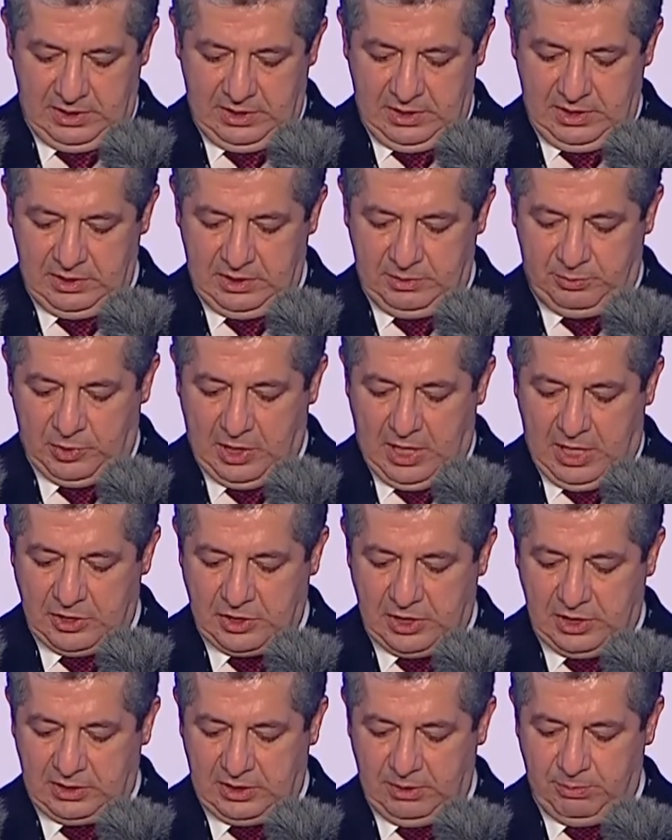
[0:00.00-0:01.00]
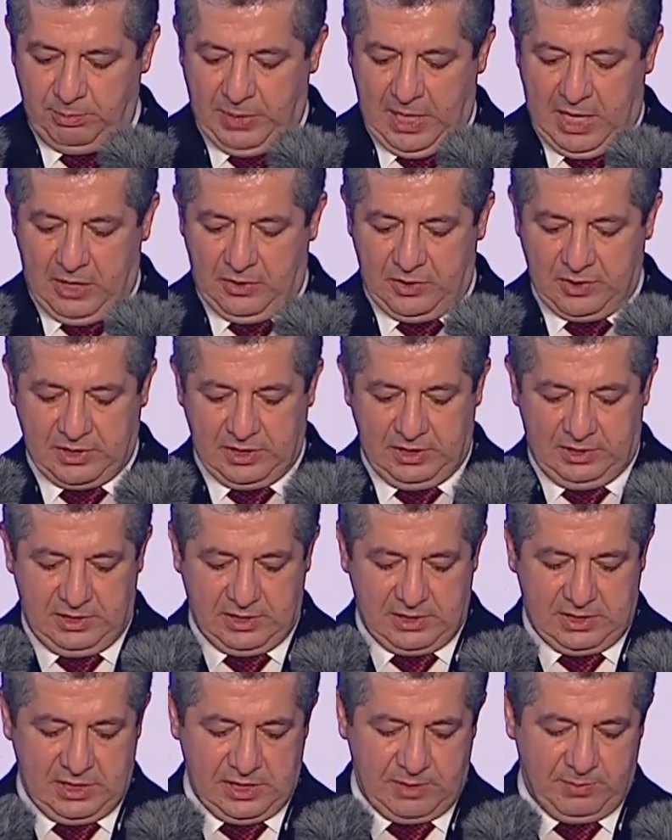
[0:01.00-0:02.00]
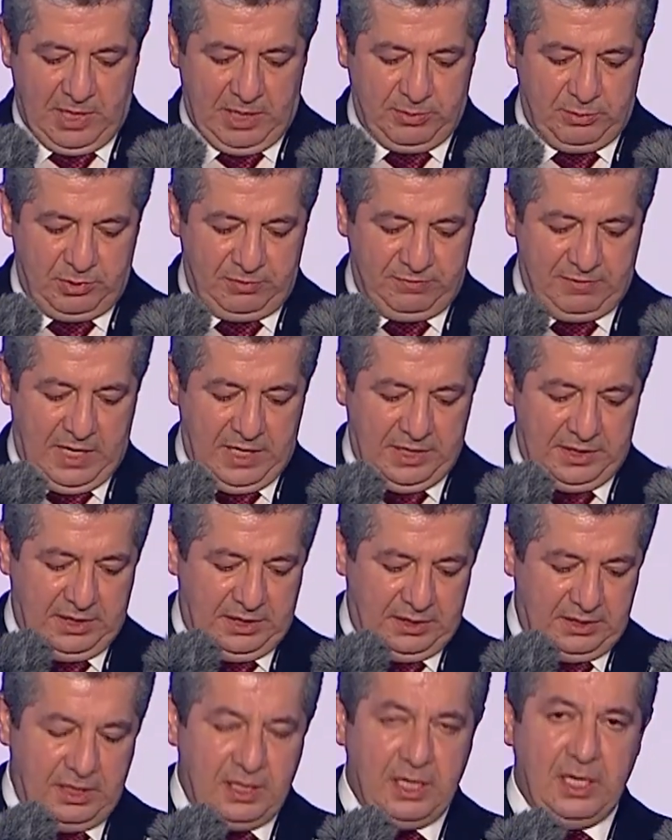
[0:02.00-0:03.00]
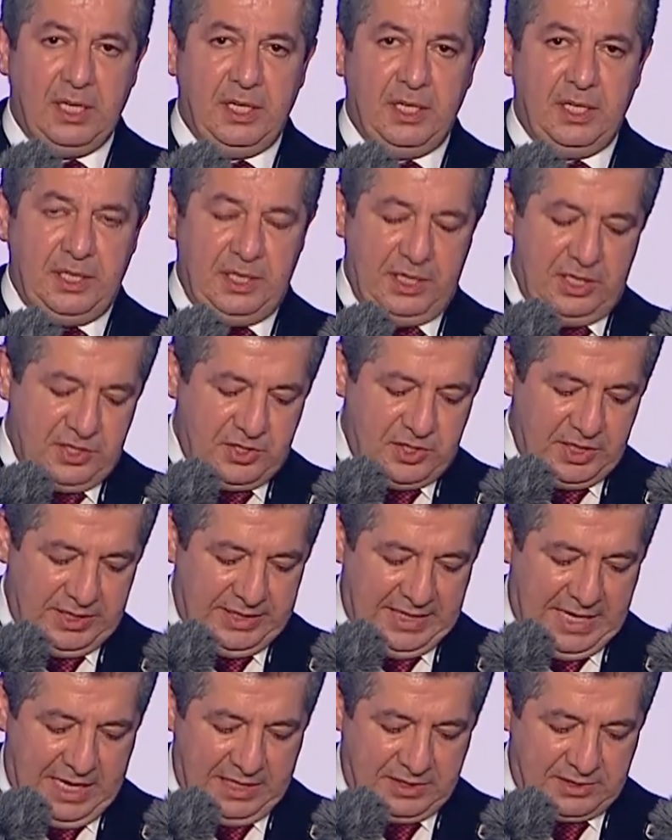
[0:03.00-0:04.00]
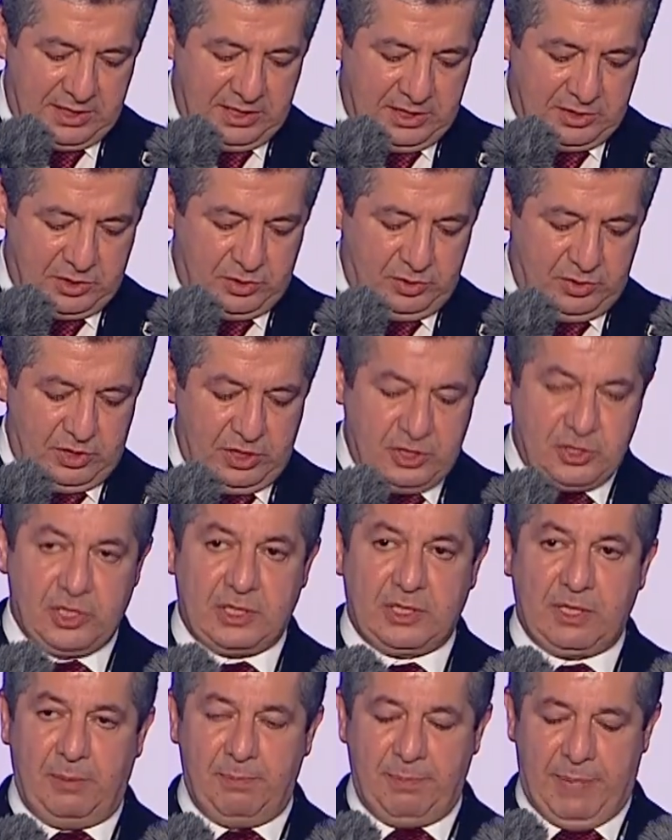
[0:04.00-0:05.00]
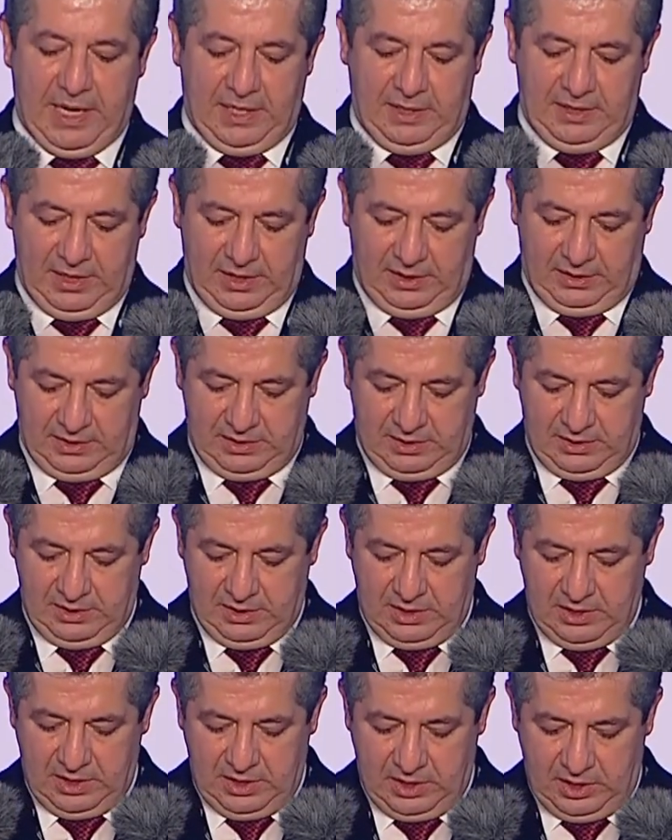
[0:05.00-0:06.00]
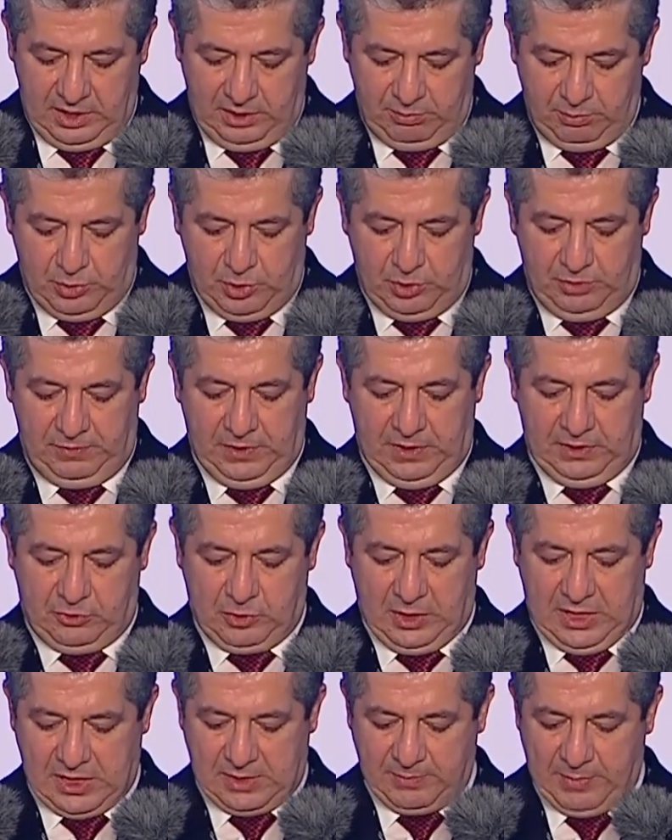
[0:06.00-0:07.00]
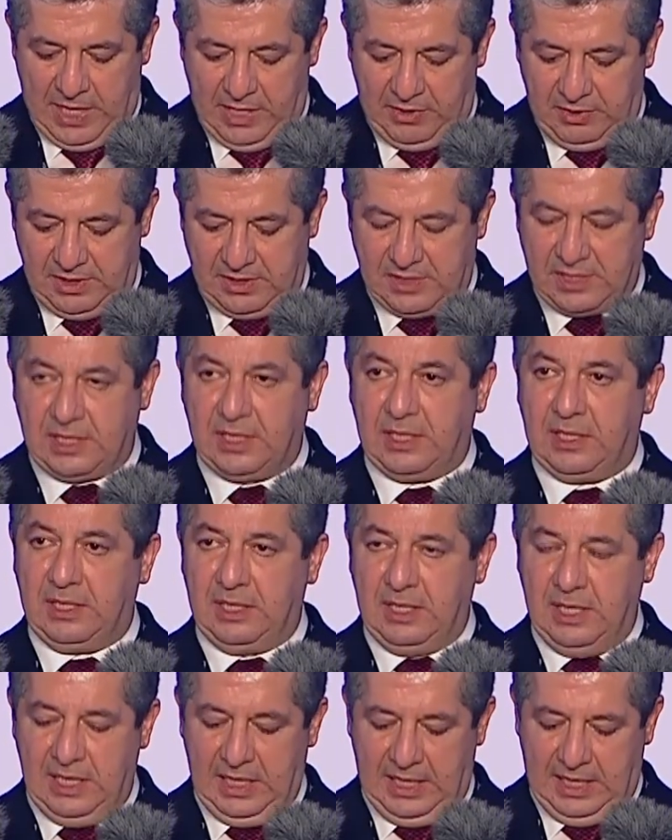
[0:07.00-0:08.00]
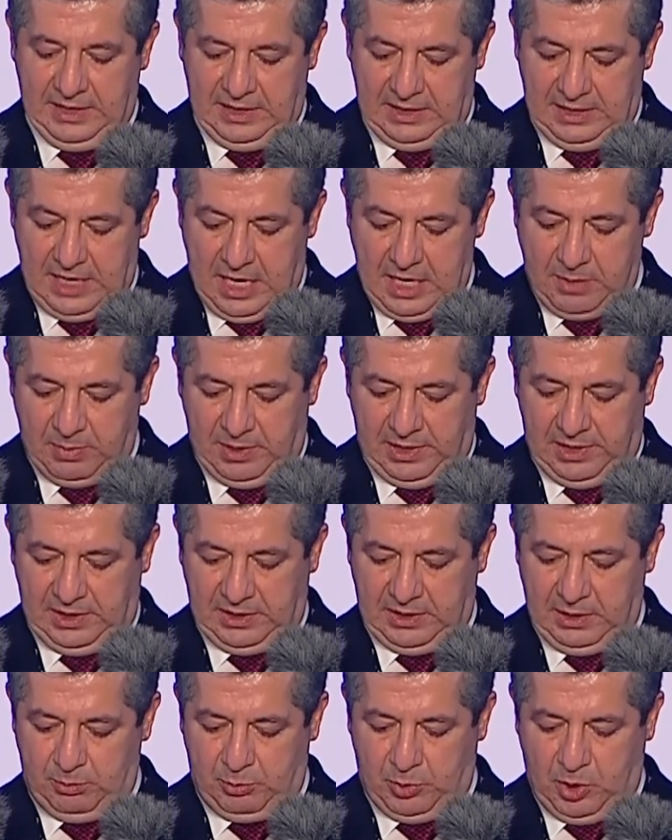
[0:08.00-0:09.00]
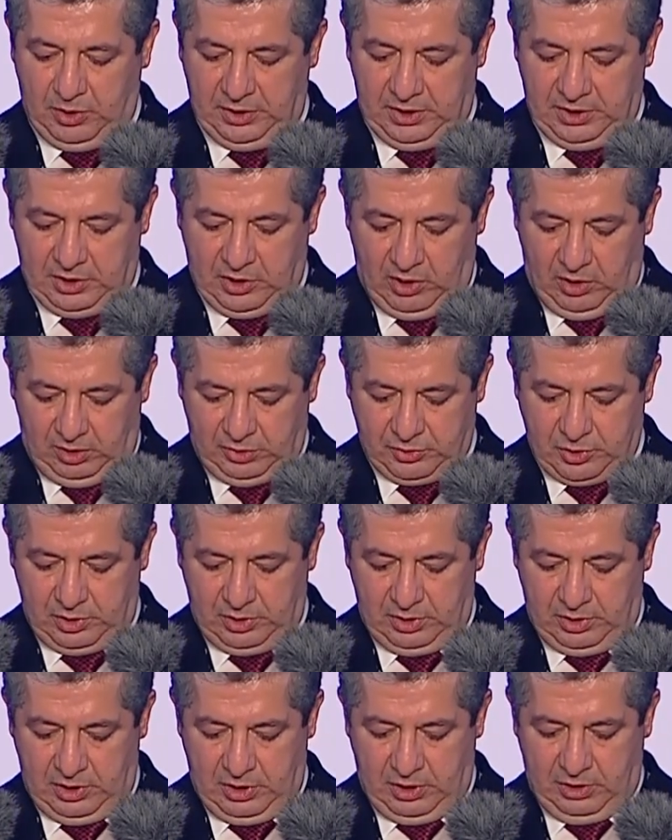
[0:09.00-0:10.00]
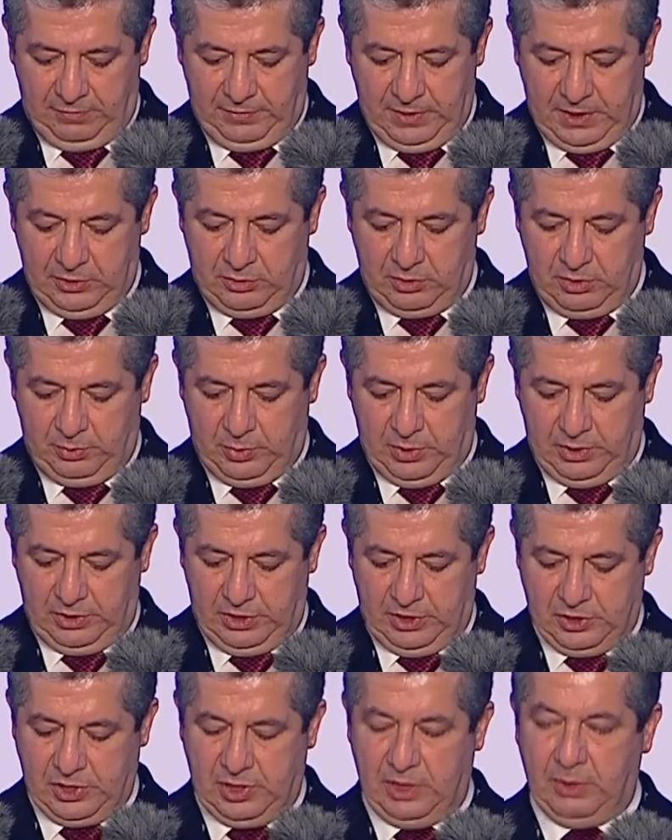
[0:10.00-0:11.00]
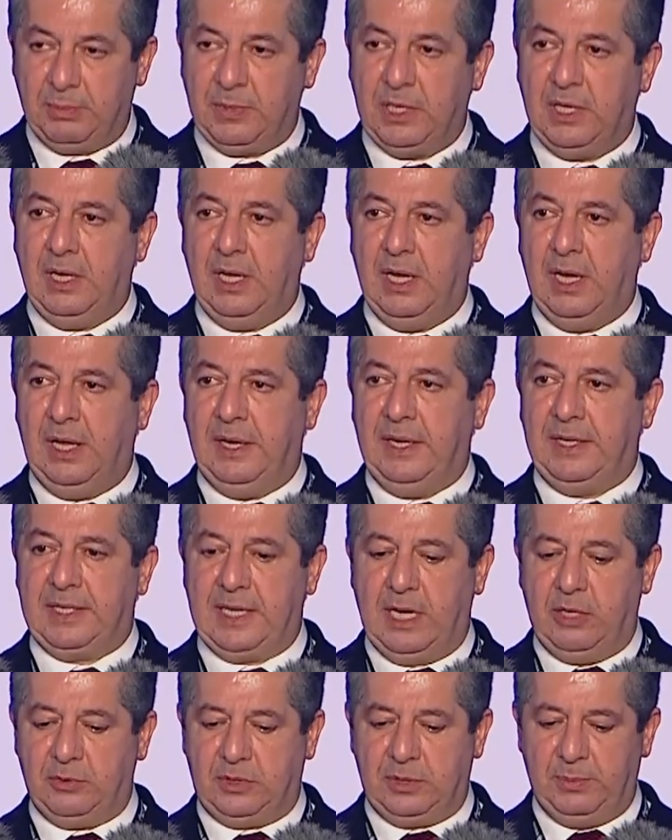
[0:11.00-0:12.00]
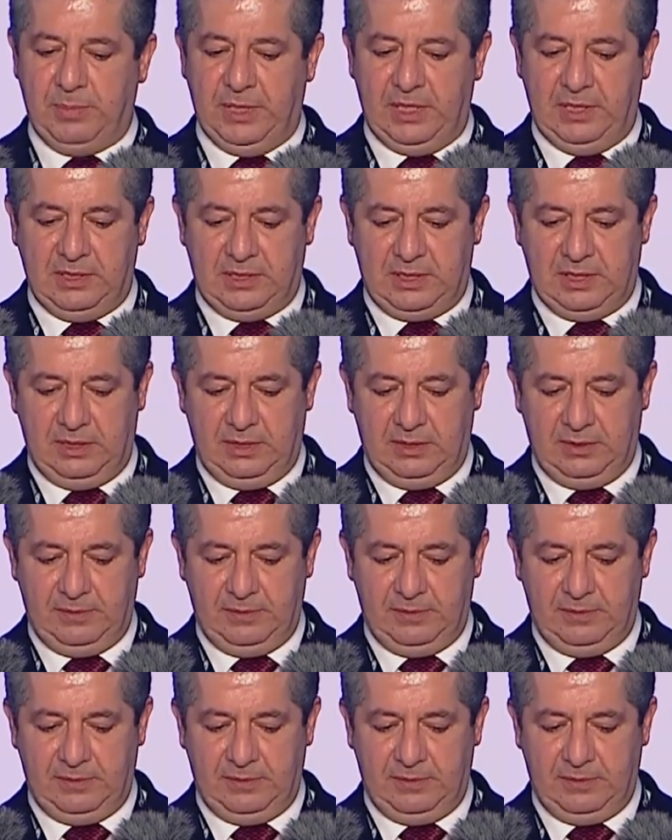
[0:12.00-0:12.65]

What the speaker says: The project empowers citizens by providing easier access to digital banking, improving transparency, and enabling a broader culture of entrepreneurship and accountability.